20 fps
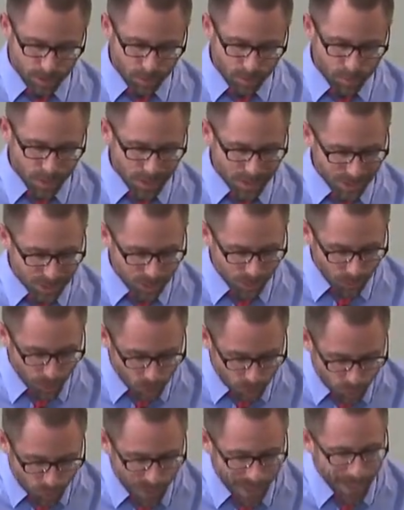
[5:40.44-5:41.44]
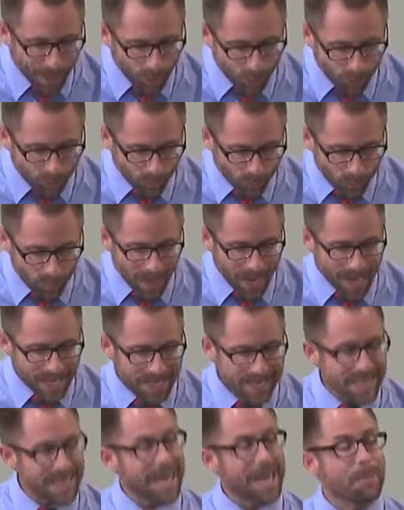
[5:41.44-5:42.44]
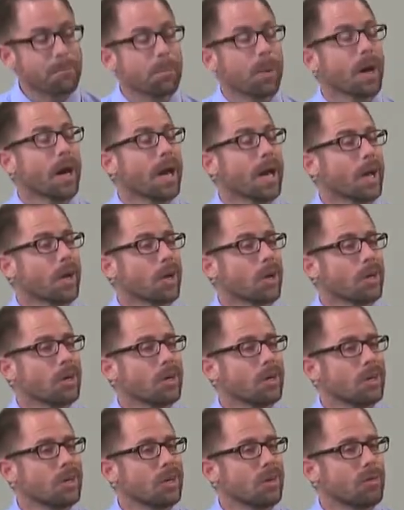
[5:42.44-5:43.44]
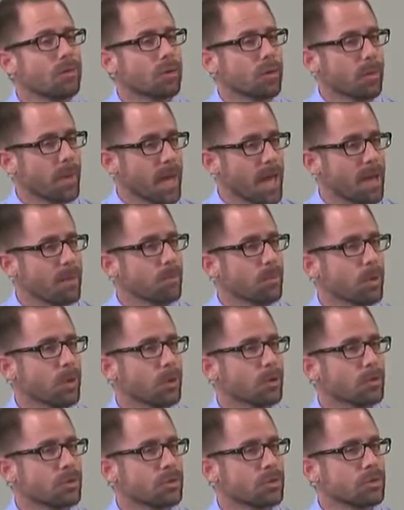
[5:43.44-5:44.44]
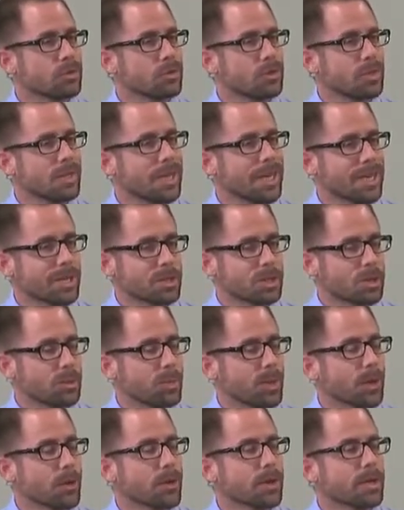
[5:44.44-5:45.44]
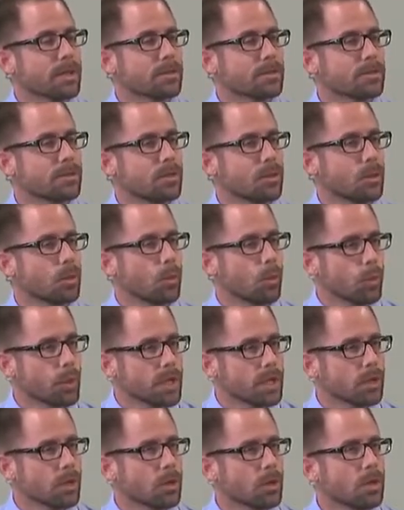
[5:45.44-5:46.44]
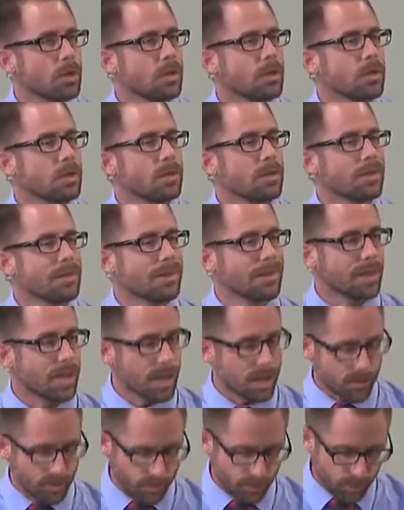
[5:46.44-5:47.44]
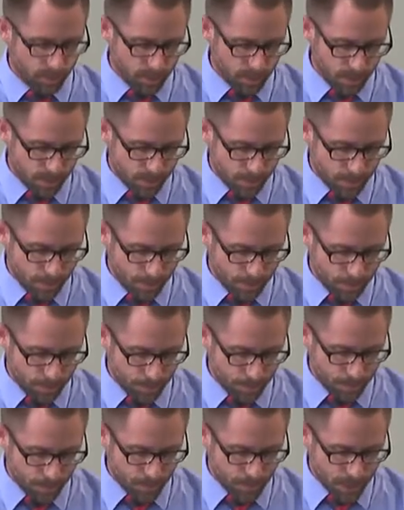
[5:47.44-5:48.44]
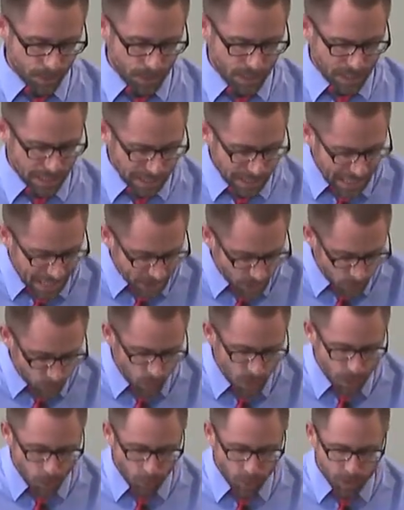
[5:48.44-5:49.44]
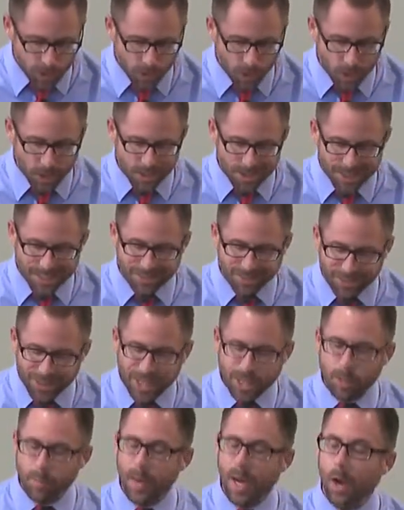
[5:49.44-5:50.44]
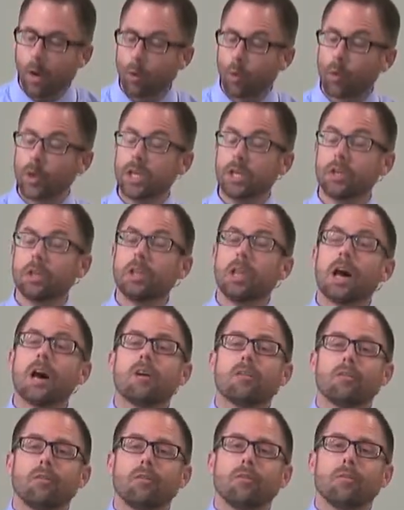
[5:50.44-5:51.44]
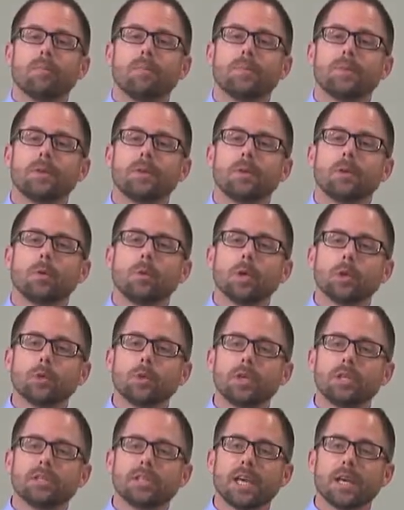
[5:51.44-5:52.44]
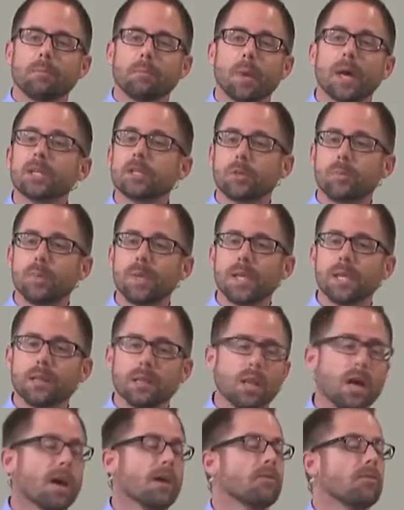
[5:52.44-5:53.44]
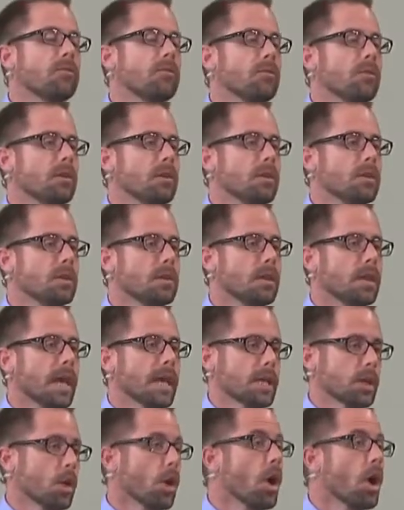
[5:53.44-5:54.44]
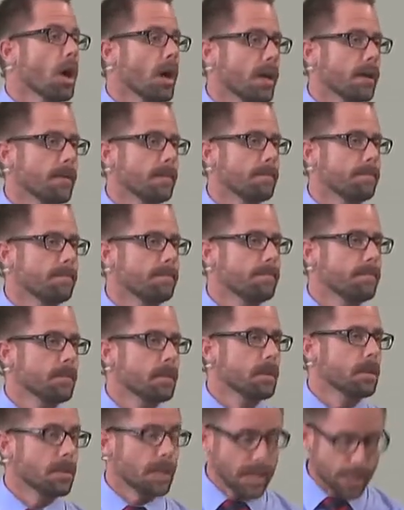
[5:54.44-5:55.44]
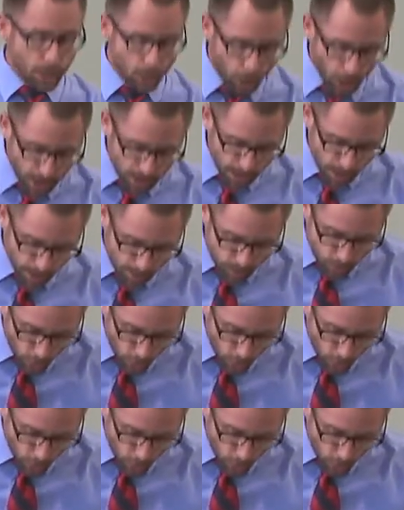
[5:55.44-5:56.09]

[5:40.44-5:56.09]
Because the most powerful man in the empire from Ambrose experienced real love. Last week we started to think about real love, which we said must be love like God. Like God loves.